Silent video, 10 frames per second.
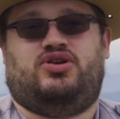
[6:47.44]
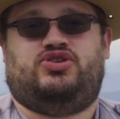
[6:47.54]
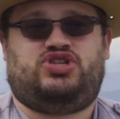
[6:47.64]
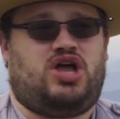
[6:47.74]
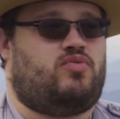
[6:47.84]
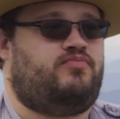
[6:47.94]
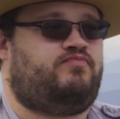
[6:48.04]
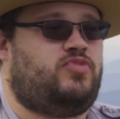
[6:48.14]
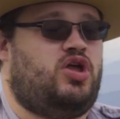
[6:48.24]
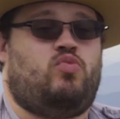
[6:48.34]
So,
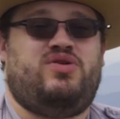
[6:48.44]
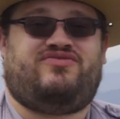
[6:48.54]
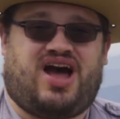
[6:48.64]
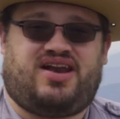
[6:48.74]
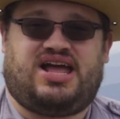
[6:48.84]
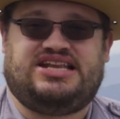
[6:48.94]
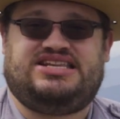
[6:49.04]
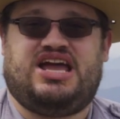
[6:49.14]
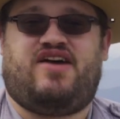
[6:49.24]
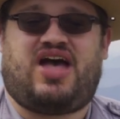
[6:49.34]
we've got an
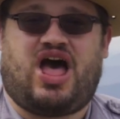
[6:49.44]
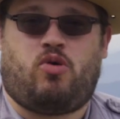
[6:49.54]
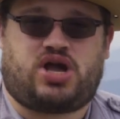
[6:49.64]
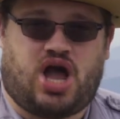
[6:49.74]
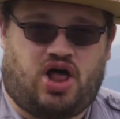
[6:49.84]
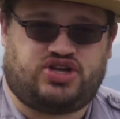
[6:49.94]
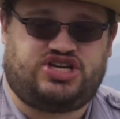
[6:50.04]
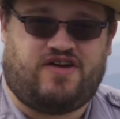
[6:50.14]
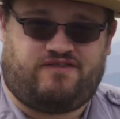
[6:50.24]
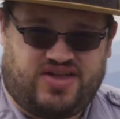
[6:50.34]
idea of how
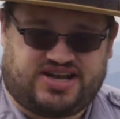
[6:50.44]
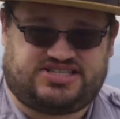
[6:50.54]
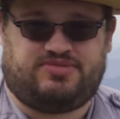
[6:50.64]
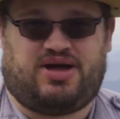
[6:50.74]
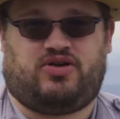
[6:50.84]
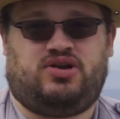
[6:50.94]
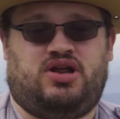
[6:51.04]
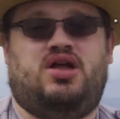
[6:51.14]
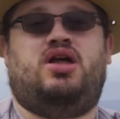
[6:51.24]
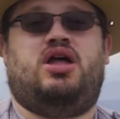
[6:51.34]
ecology affects the mountain.
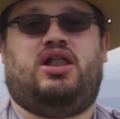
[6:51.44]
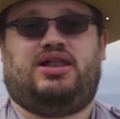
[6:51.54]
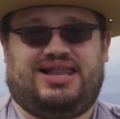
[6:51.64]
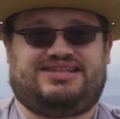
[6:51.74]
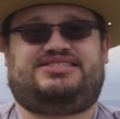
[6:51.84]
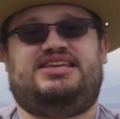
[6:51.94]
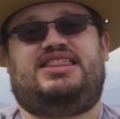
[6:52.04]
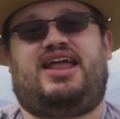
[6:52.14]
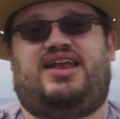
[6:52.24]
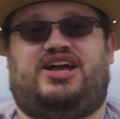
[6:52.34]
Let's see
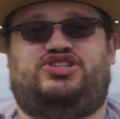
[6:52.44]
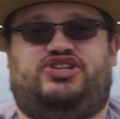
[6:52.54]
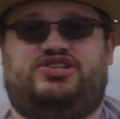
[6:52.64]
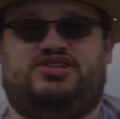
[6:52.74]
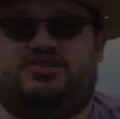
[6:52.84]
that in action.